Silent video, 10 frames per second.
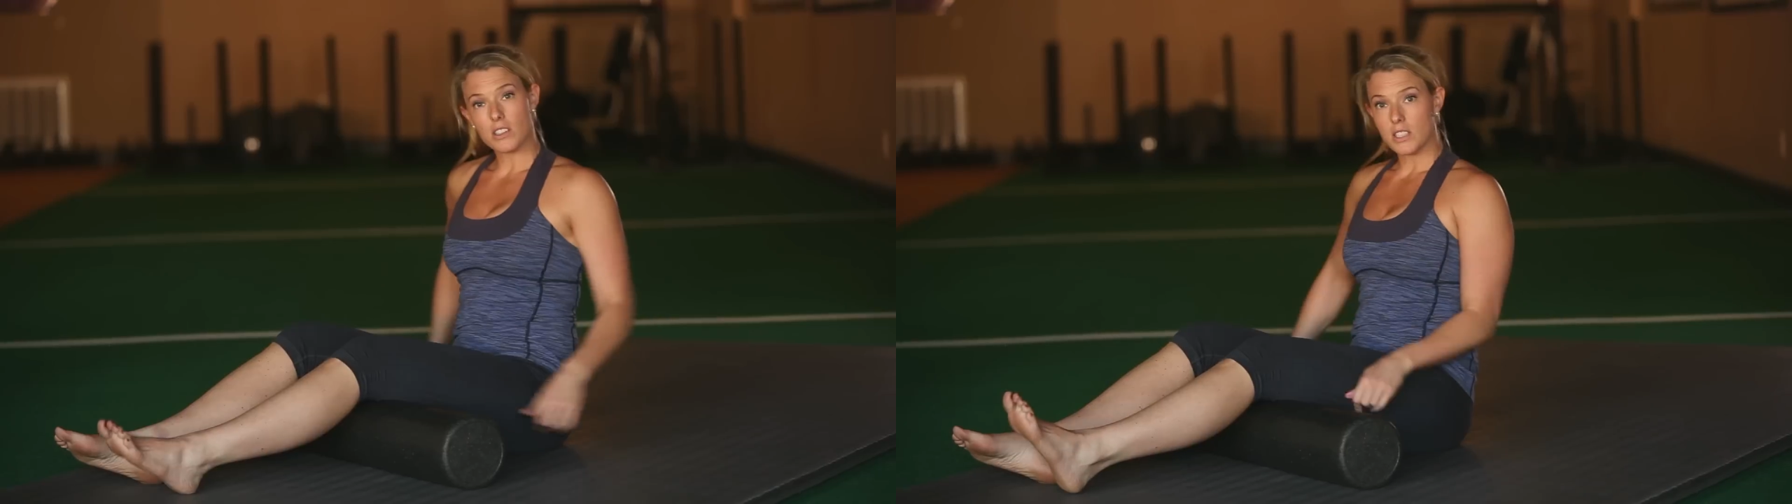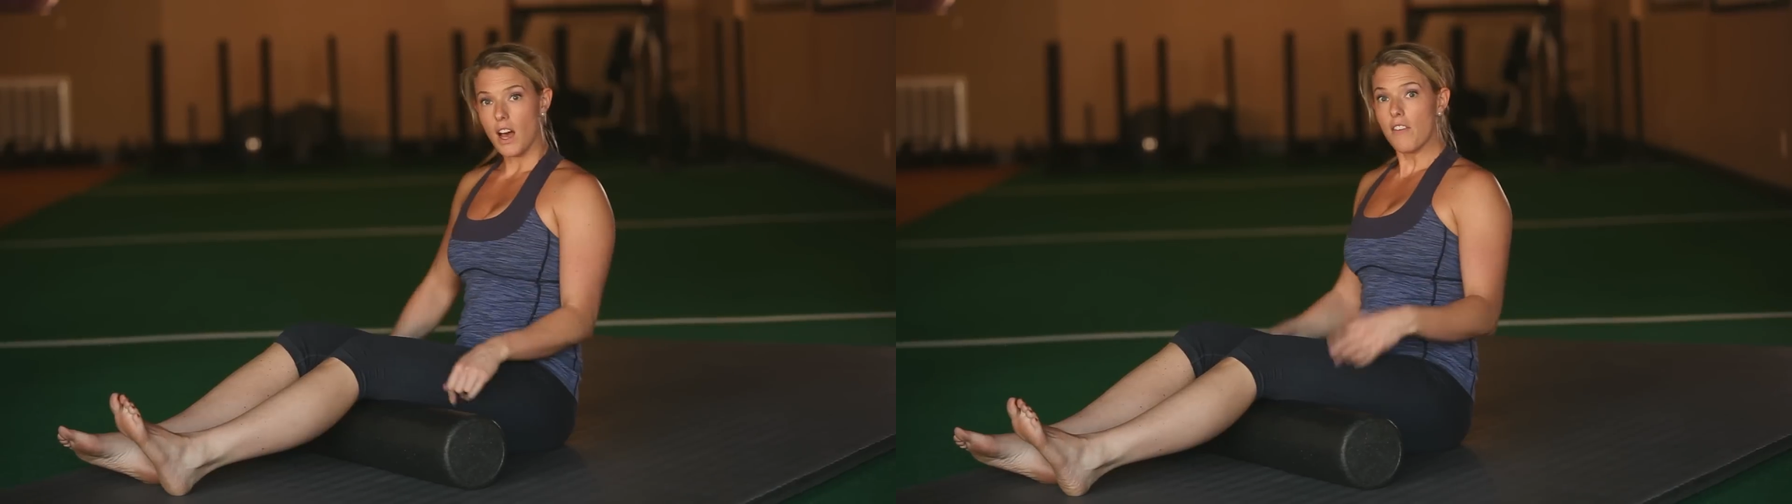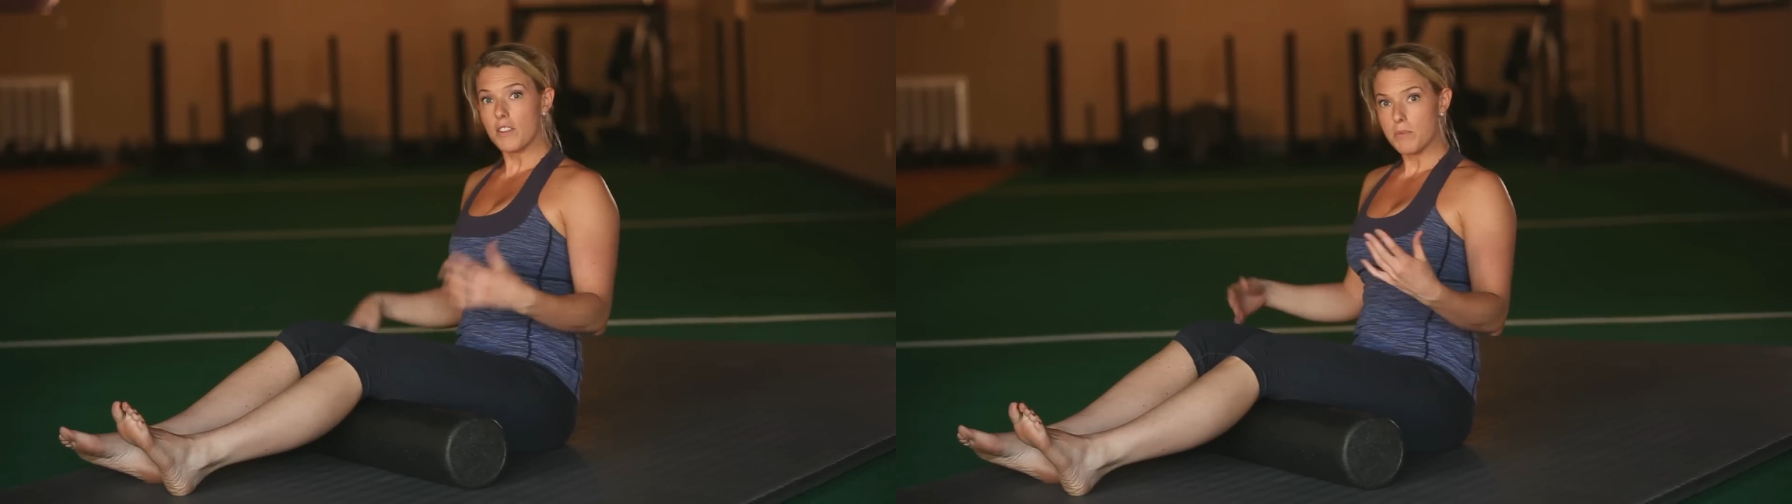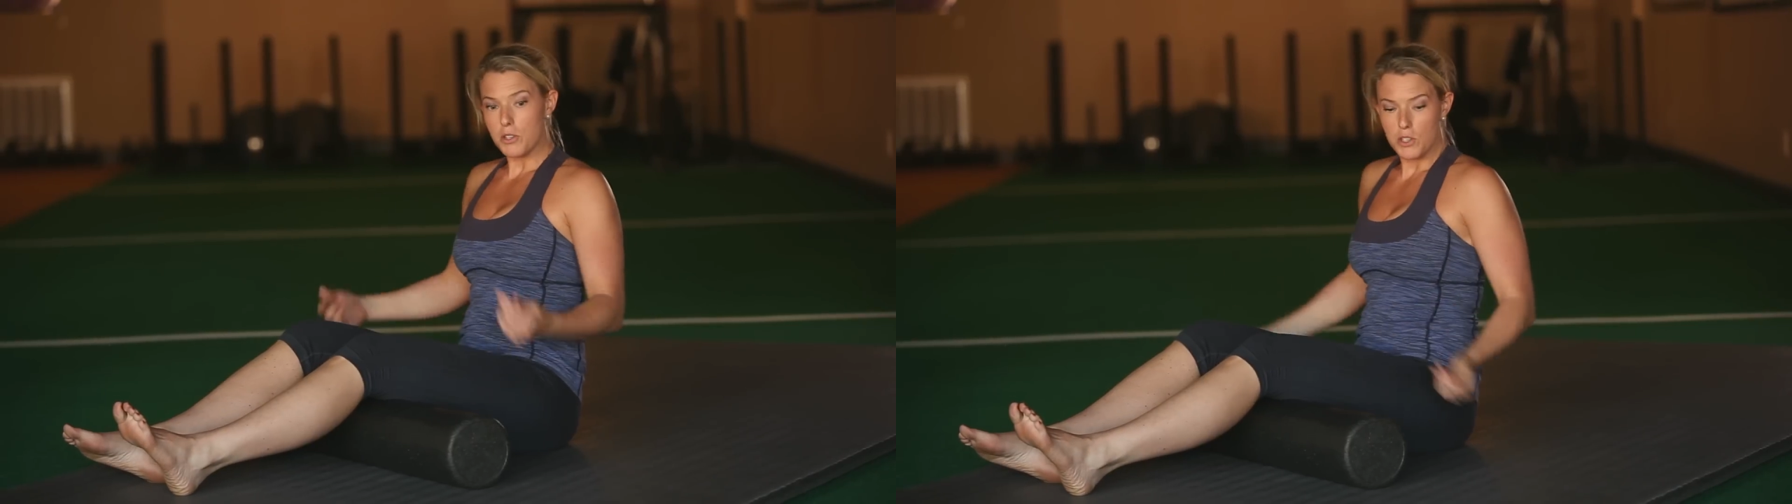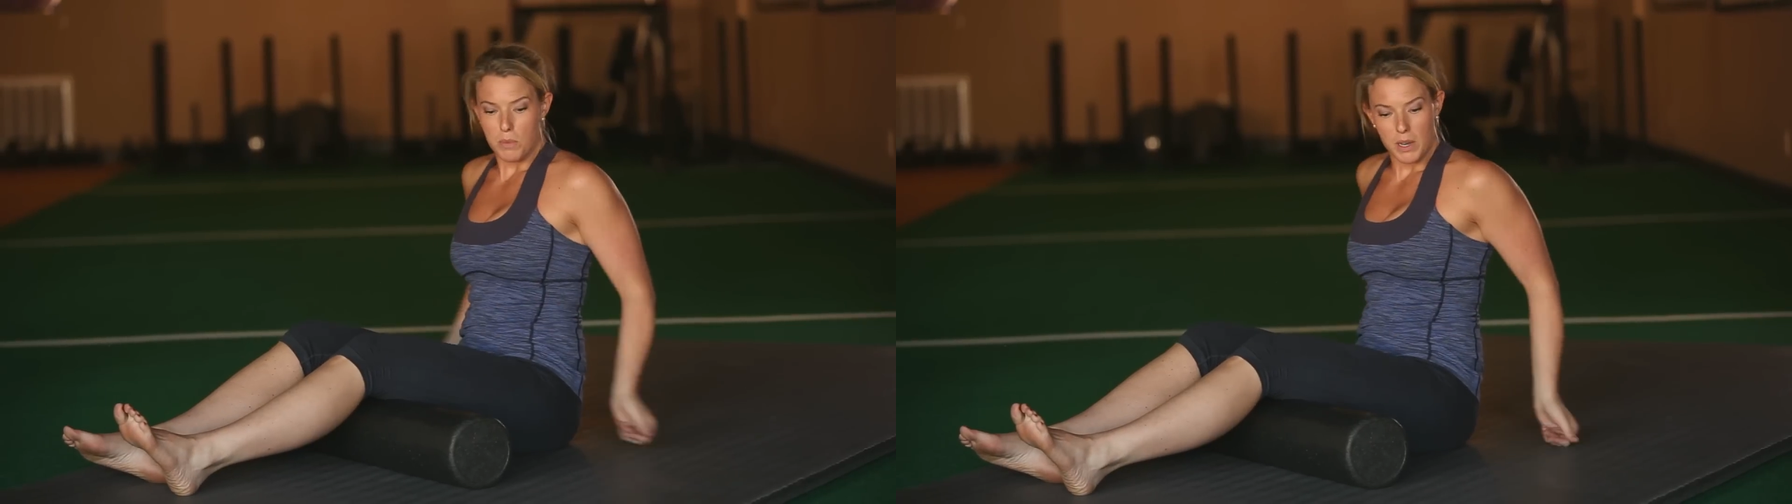tough,
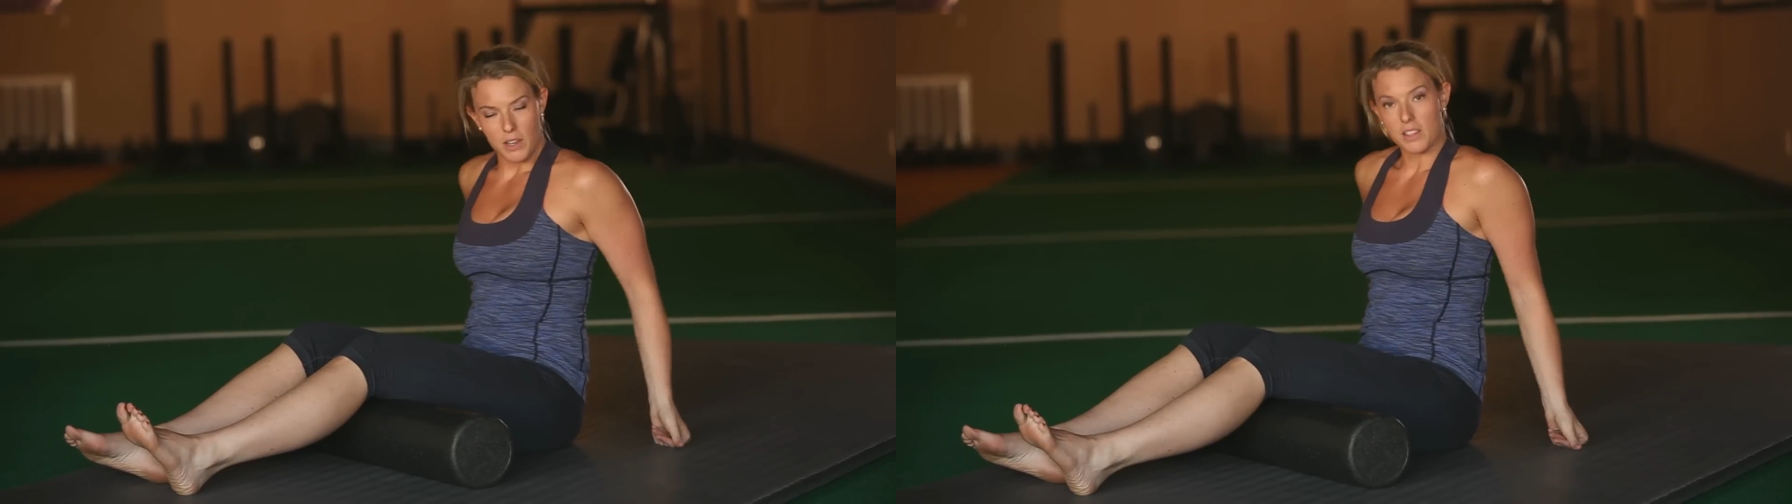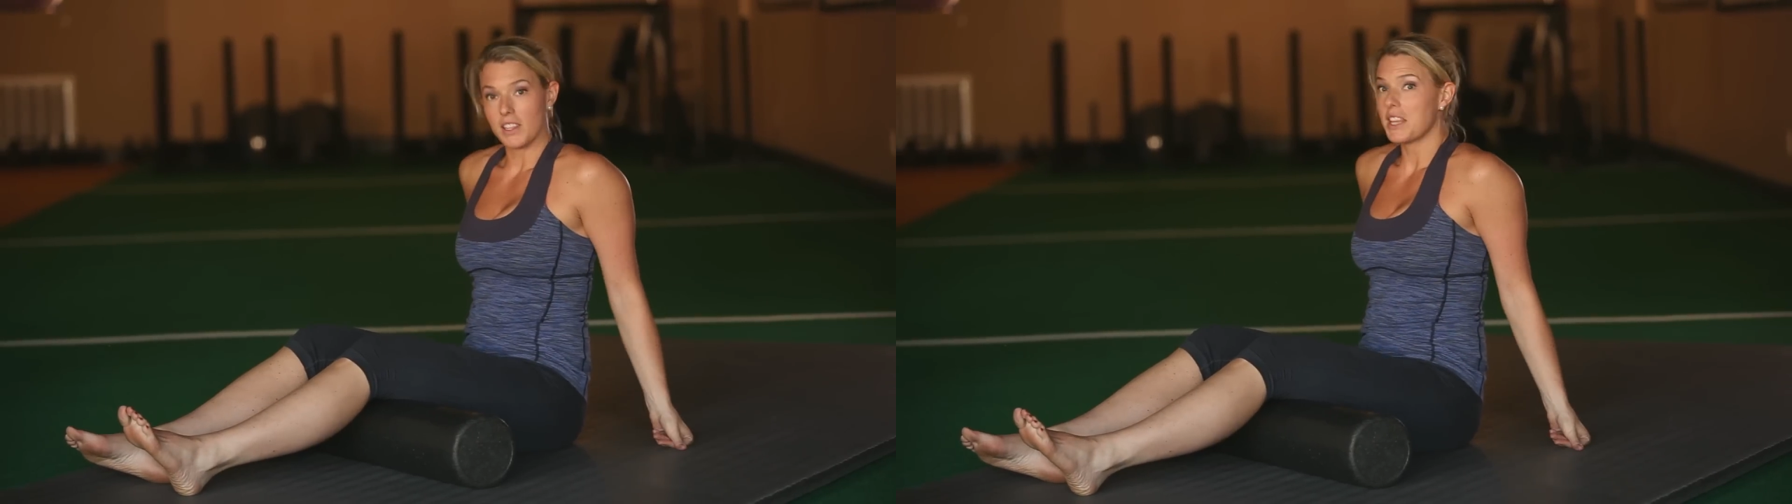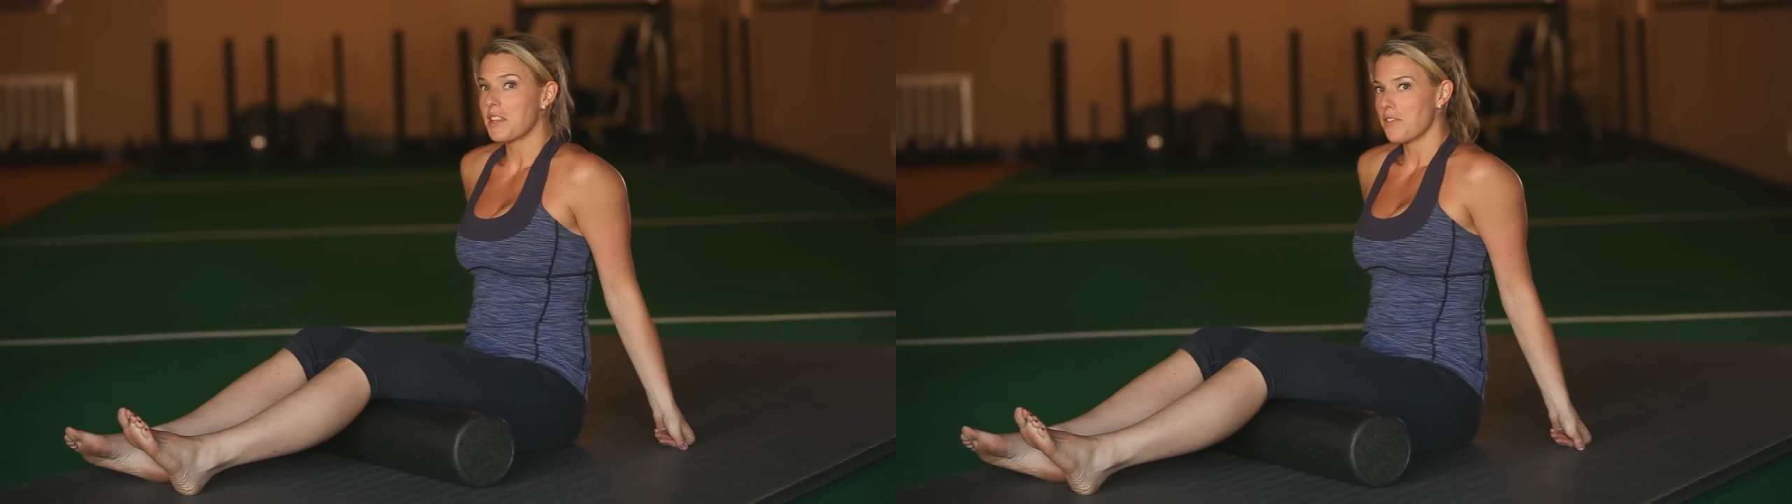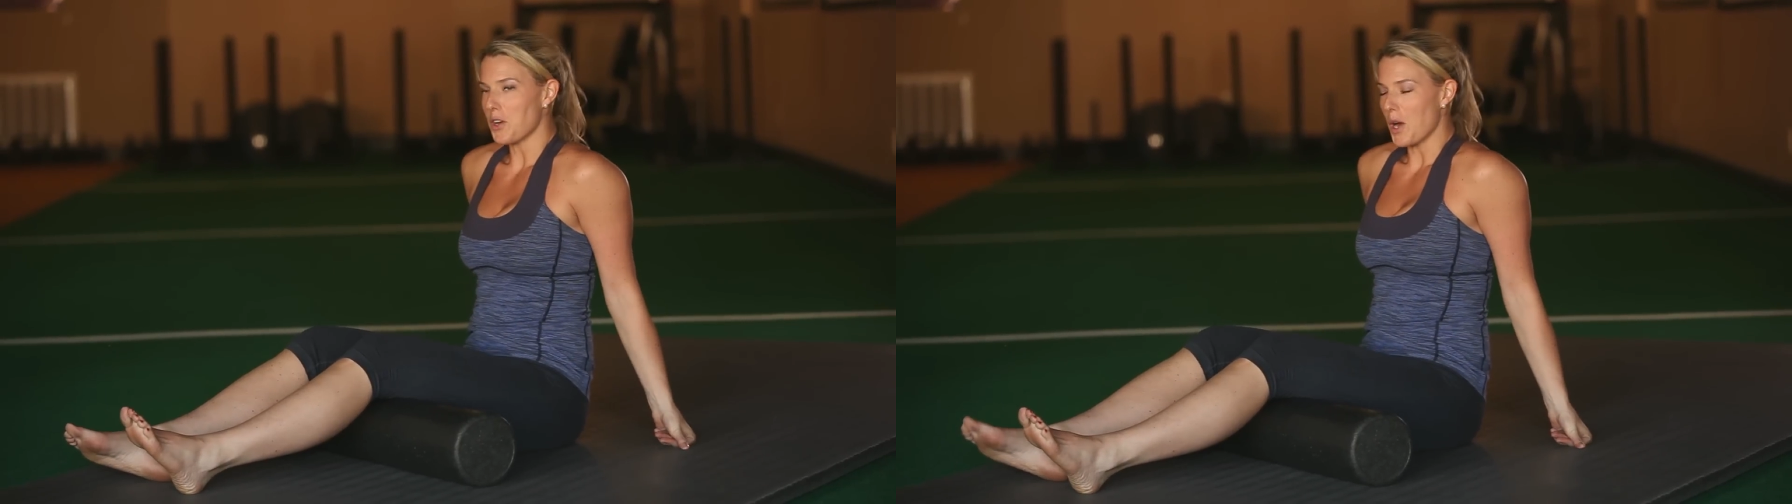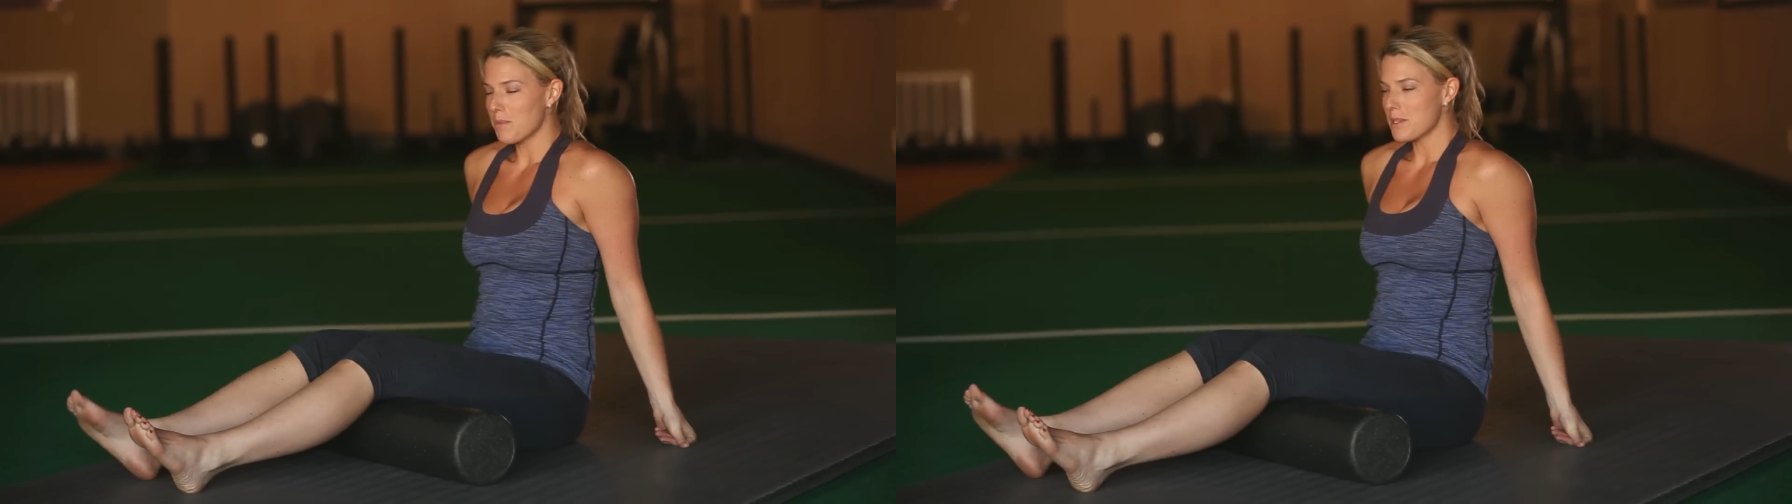especially depending on the length of your arms.